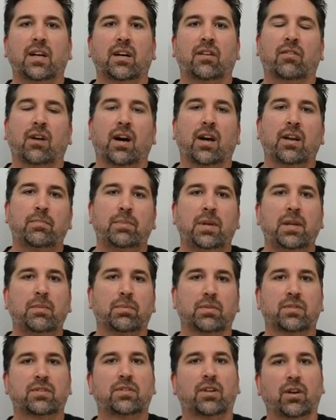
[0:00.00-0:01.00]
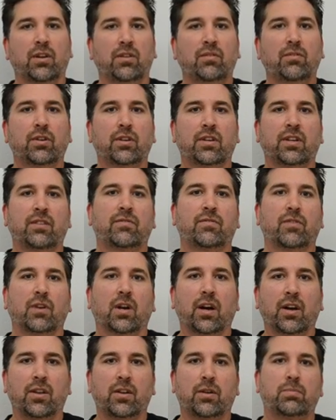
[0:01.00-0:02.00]
A lot of people started looking
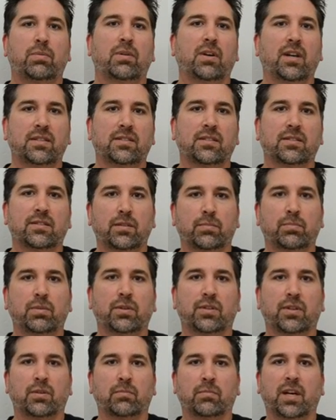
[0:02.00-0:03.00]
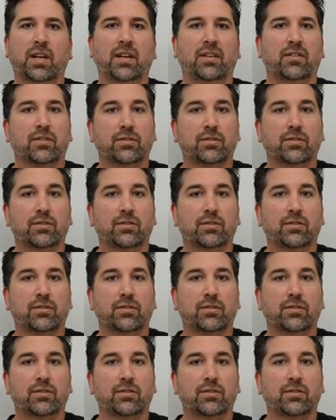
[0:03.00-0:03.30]
for other places to put their money.